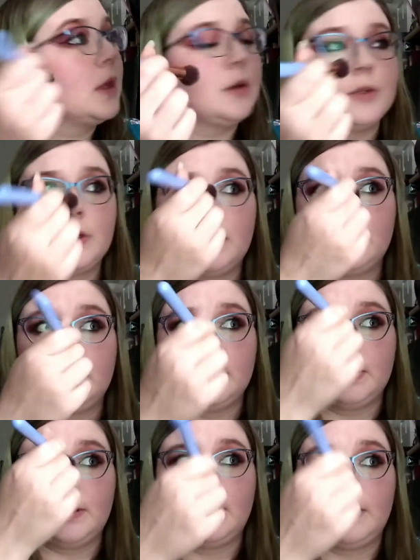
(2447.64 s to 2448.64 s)
I should get
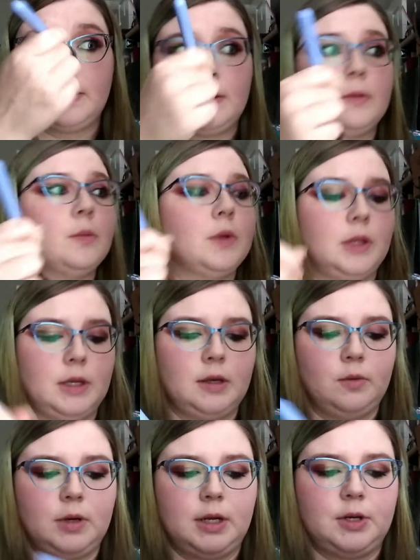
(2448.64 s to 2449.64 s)
the one that
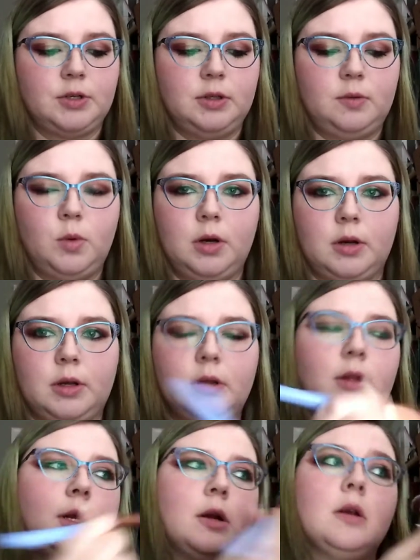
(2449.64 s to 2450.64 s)
would actually work
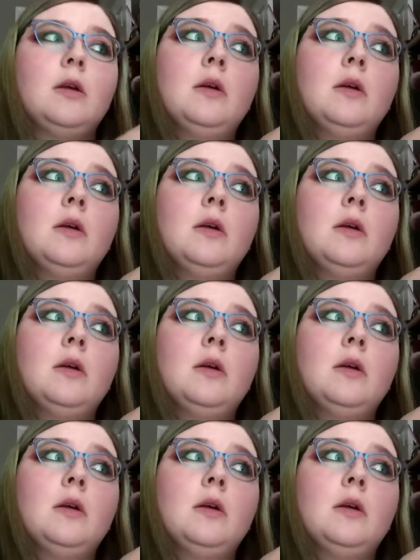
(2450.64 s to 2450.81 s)
later.